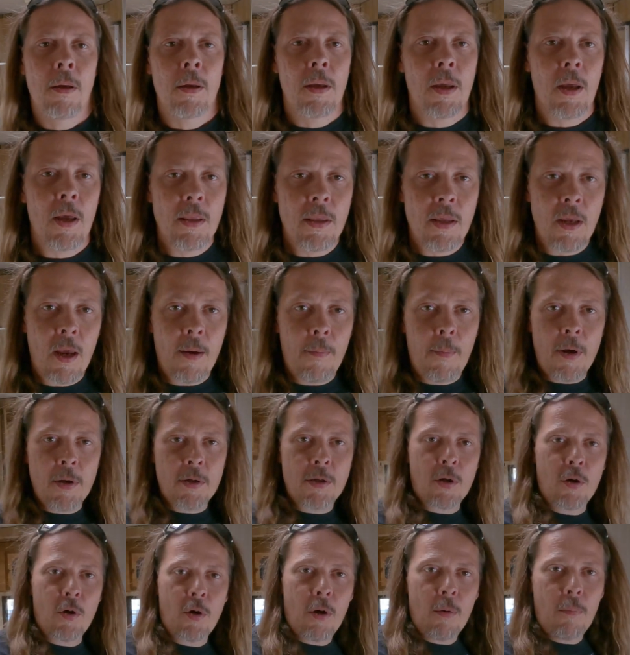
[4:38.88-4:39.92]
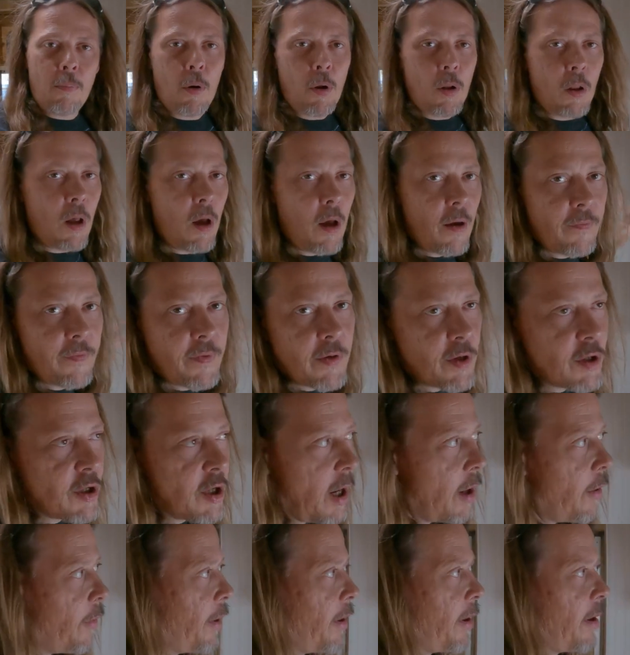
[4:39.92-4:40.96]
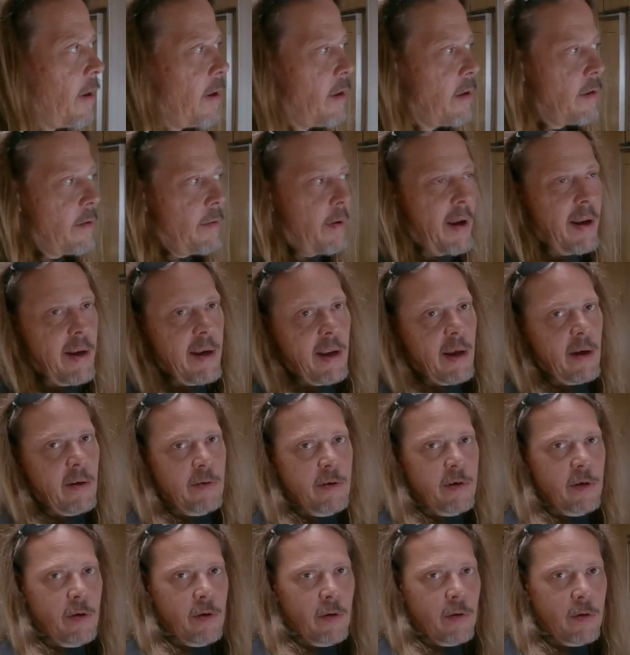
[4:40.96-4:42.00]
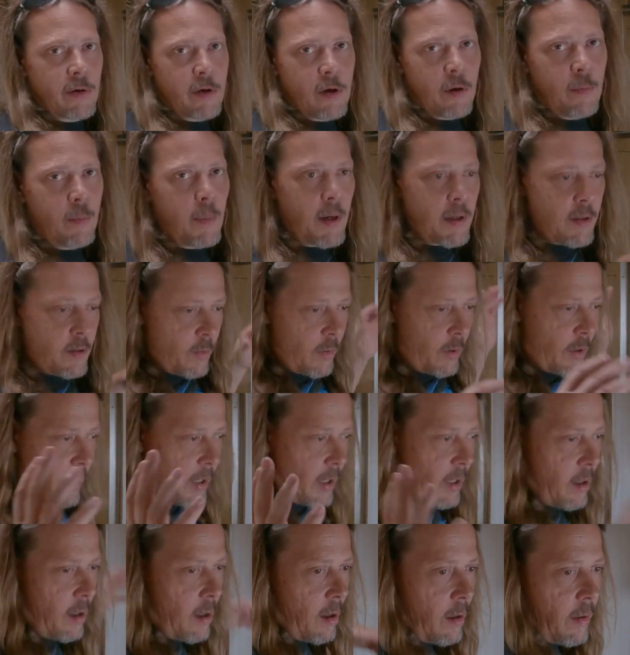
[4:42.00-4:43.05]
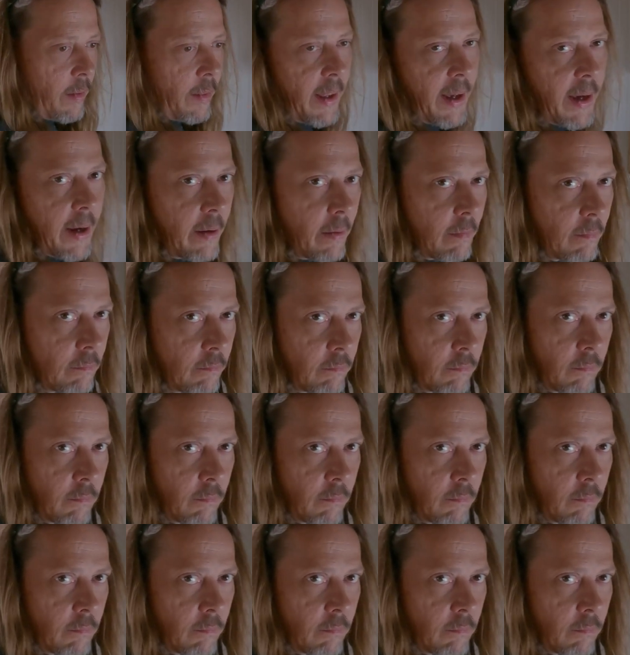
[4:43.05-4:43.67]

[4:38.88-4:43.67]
Okay, I think I'm also going to pull off the shower curtain right now too, so I might as well get all that